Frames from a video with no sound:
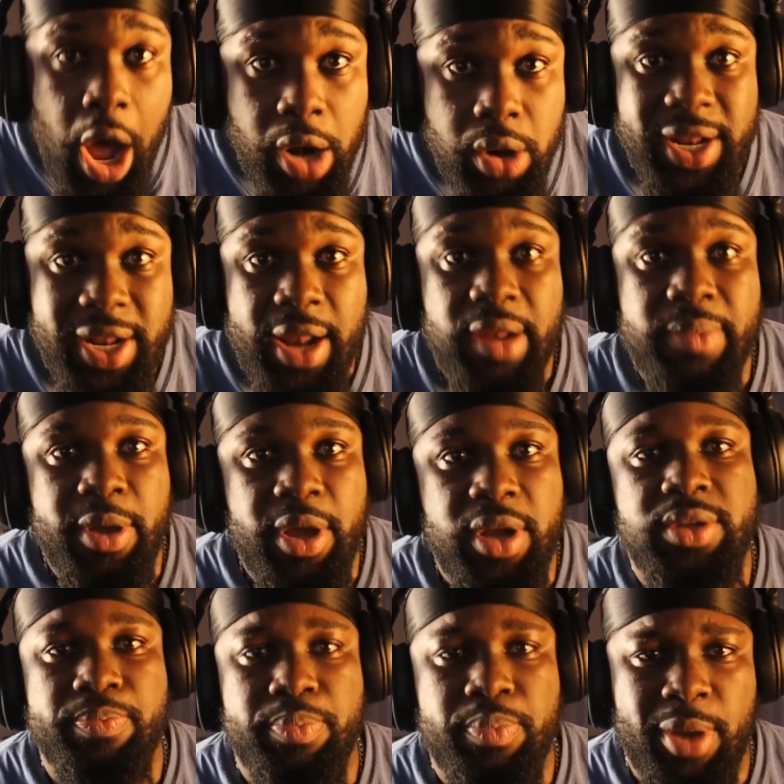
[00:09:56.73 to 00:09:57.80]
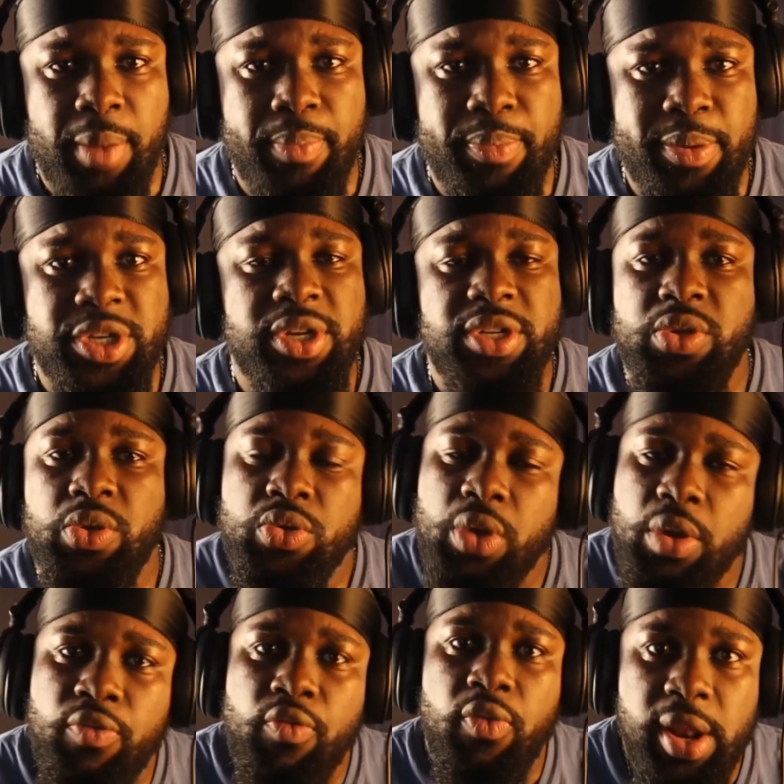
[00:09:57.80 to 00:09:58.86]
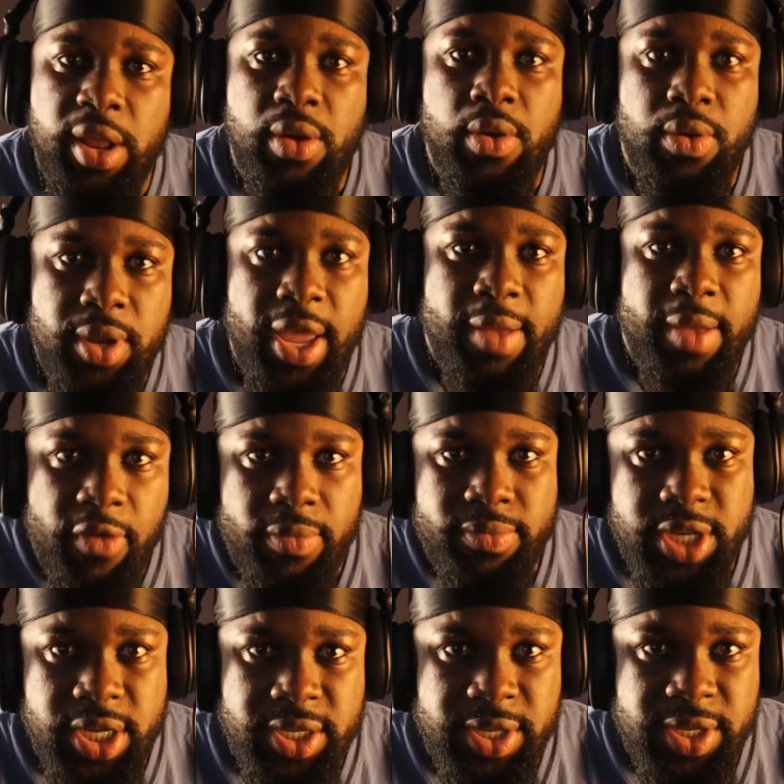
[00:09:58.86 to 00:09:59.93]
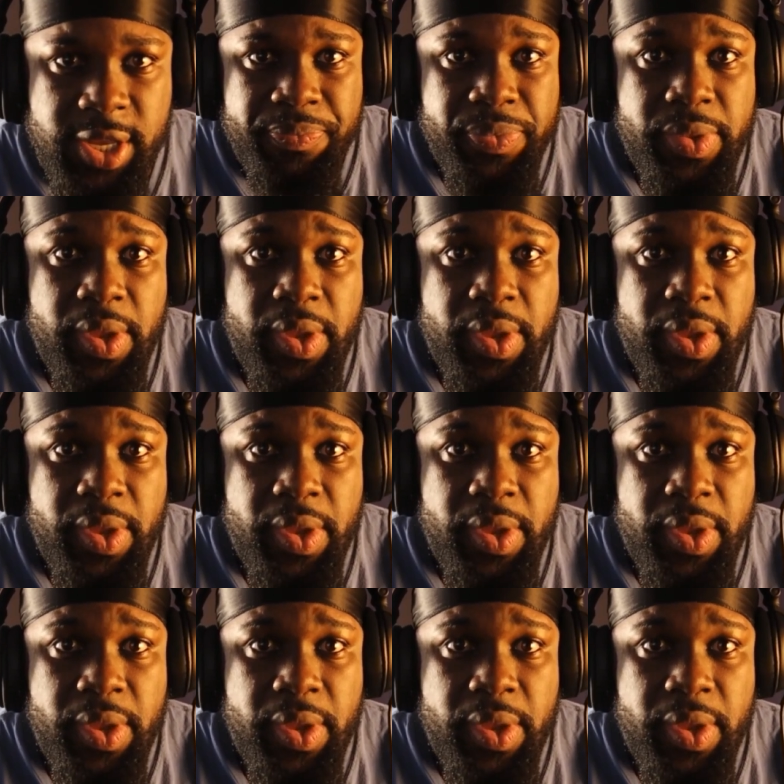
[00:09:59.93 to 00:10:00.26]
looking at the bigger picture, this was a really good game from Chelsea.